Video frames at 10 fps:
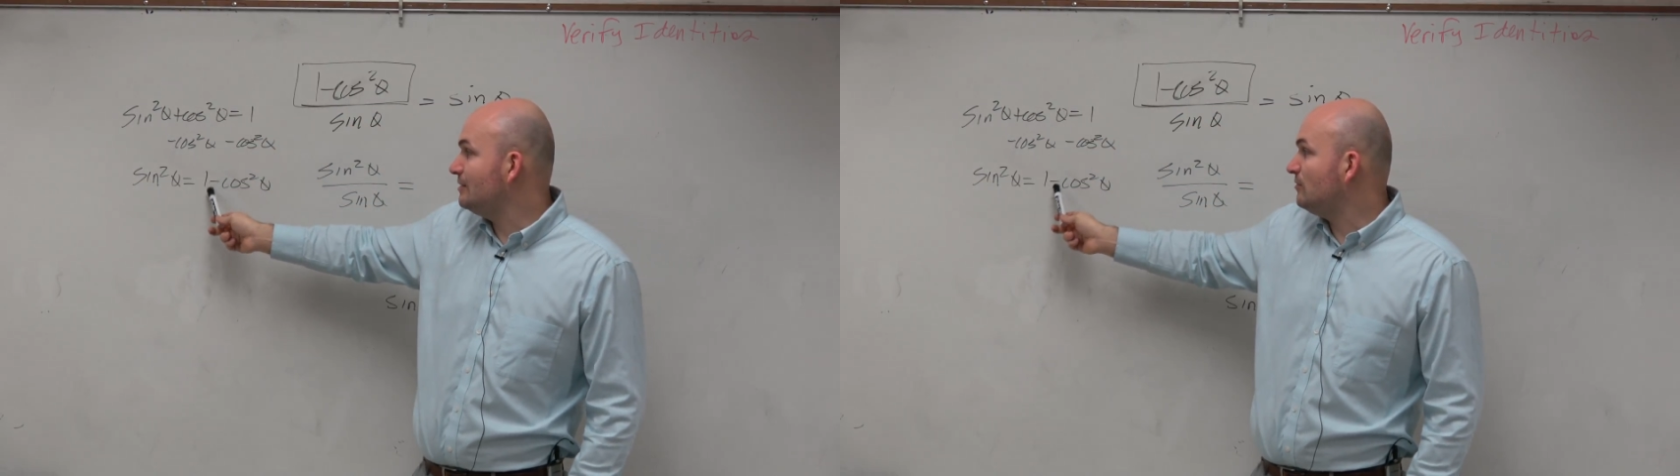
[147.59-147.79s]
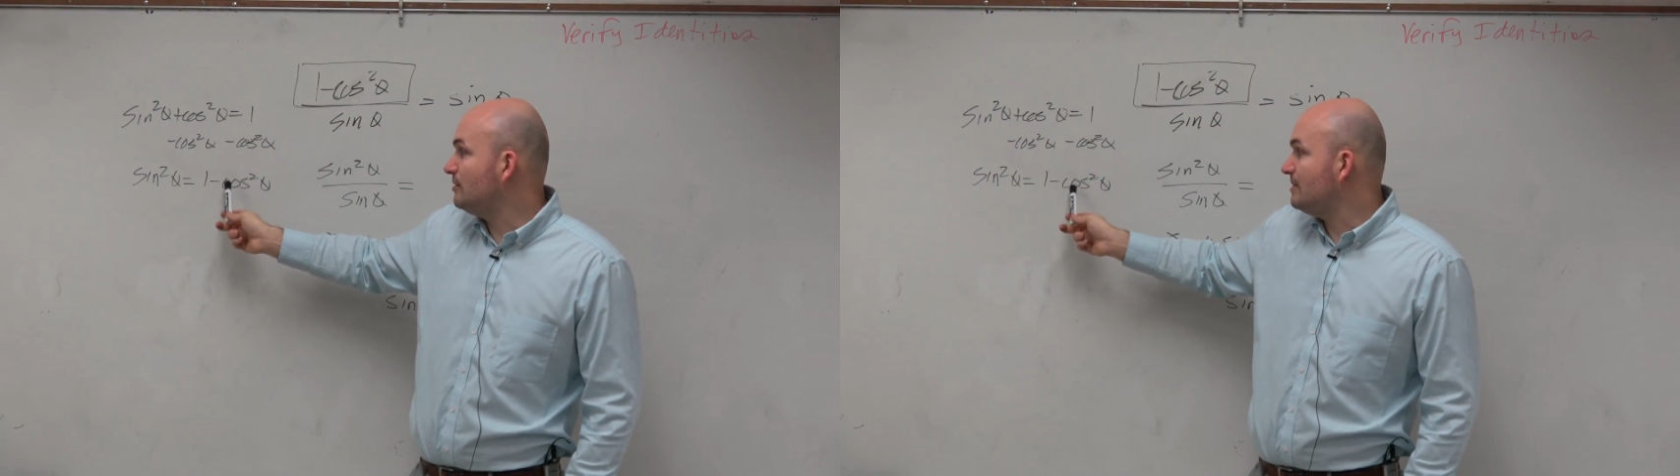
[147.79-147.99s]

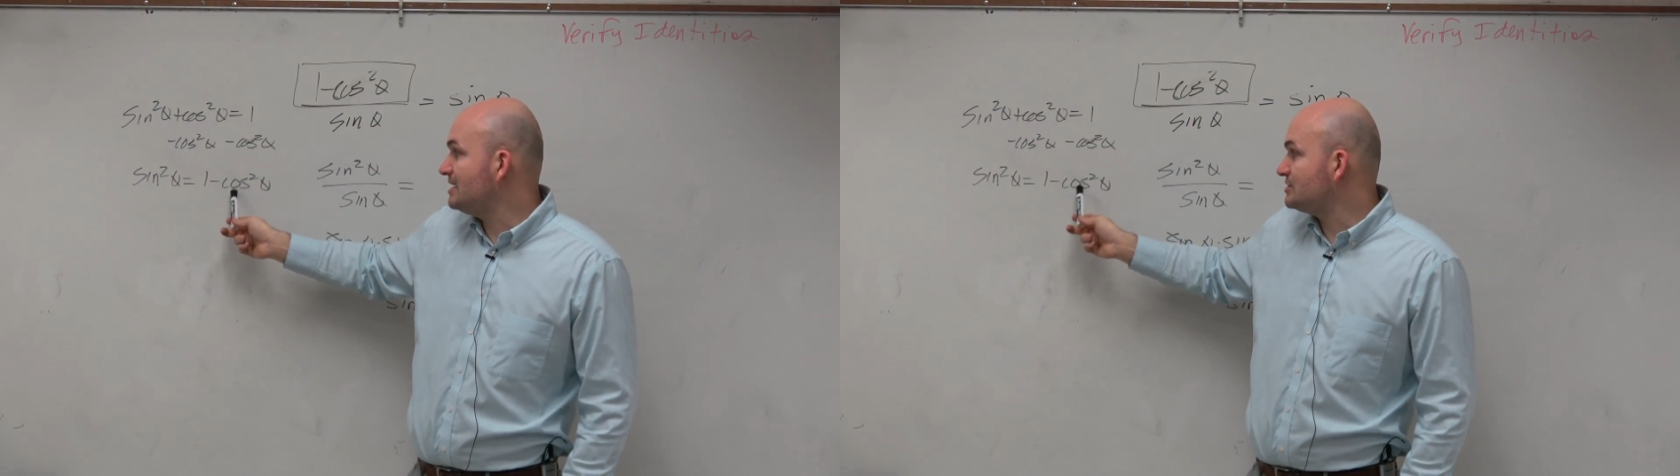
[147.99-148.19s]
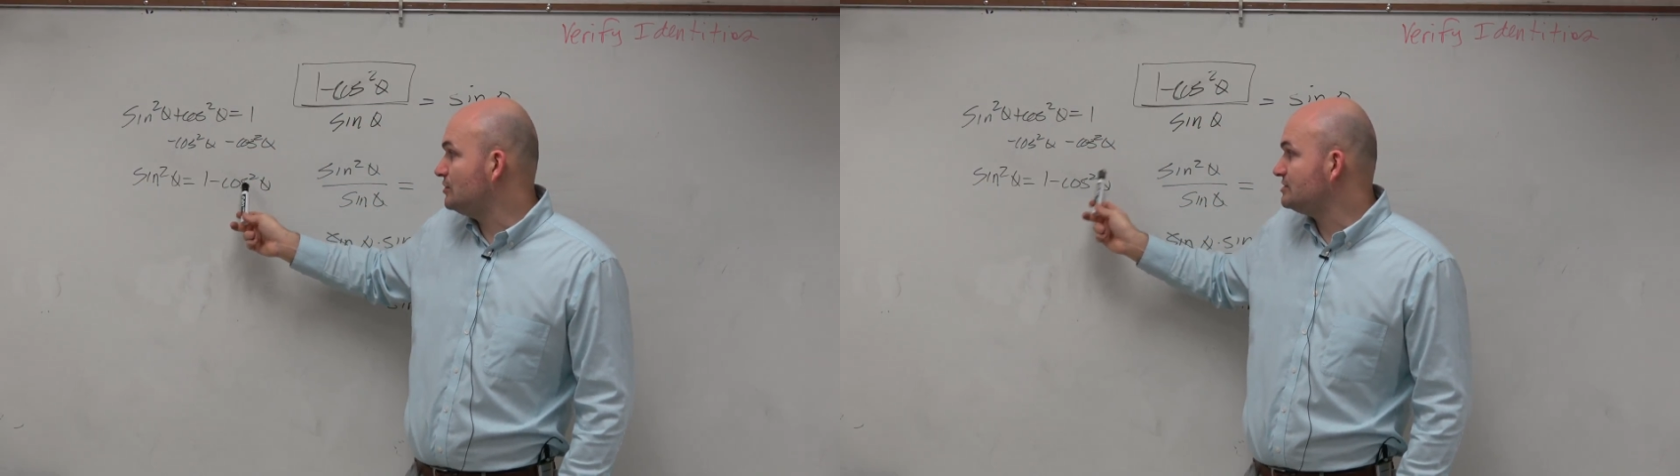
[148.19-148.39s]
one
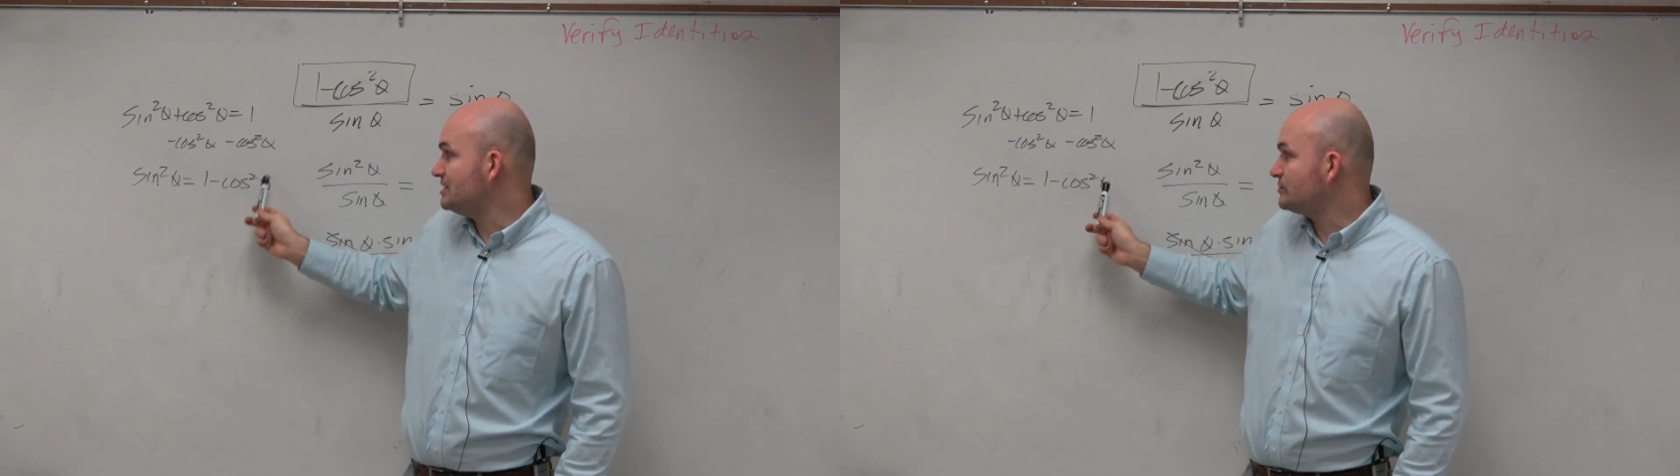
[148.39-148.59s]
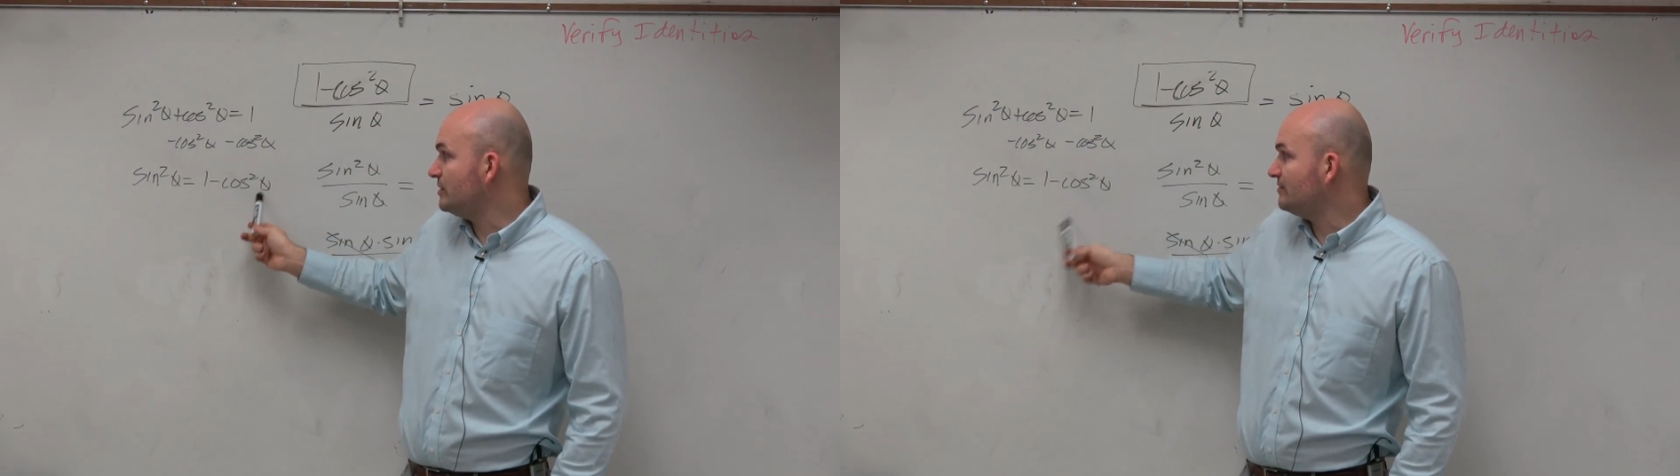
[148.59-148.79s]
minus
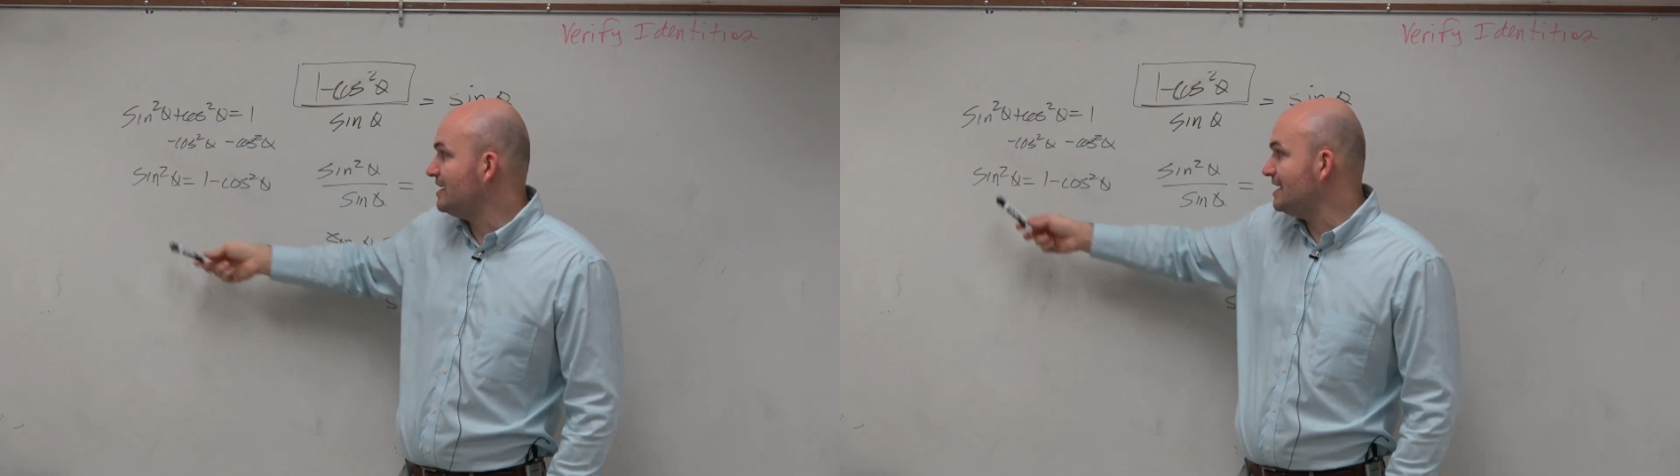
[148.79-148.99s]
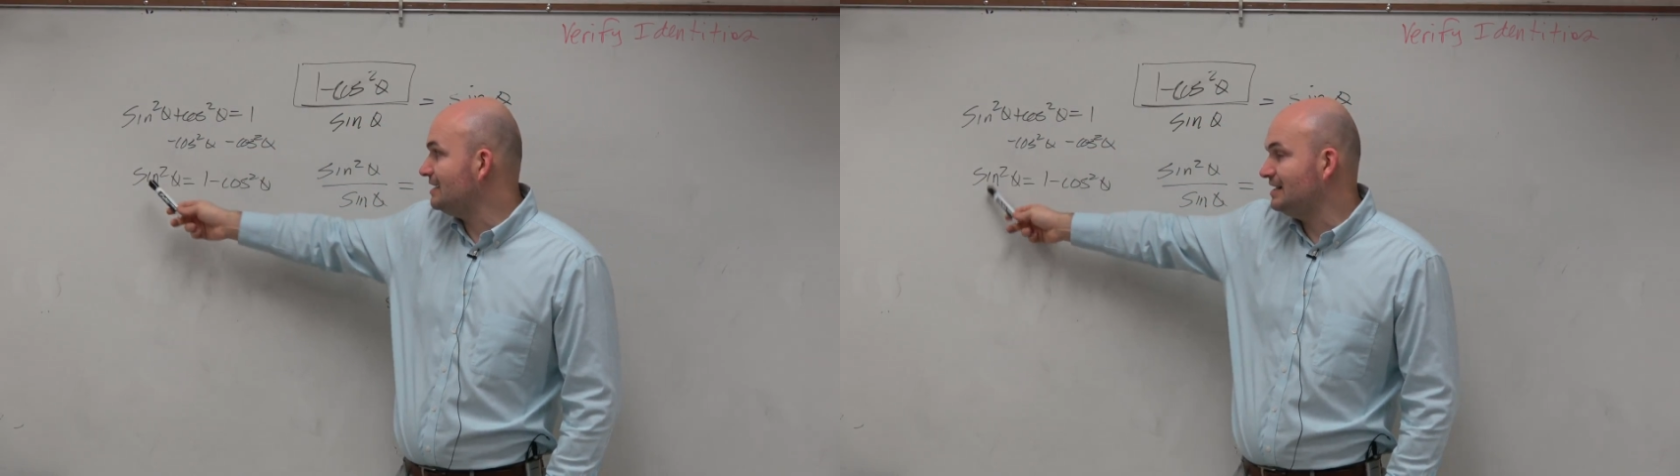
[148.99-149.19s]
cosine squared of theta